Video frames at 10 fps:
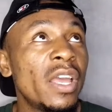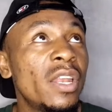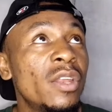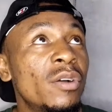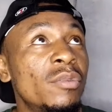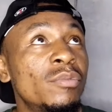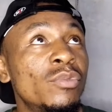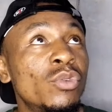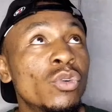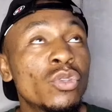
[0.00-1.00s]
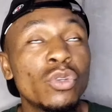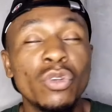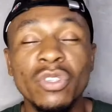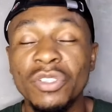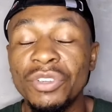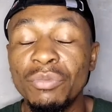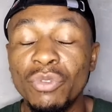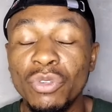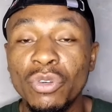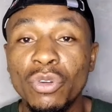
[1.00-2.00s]
And we also lost the
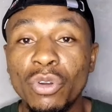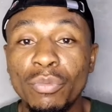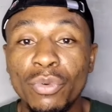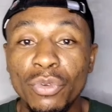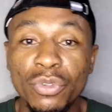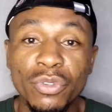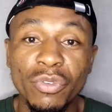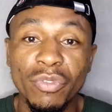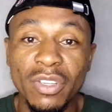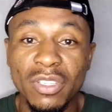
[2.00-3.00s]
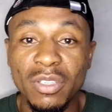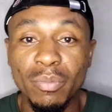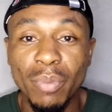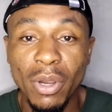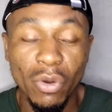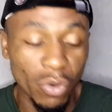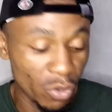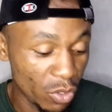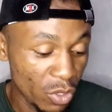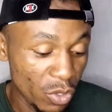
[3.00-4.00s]
game between Club Brugge versus PAOK.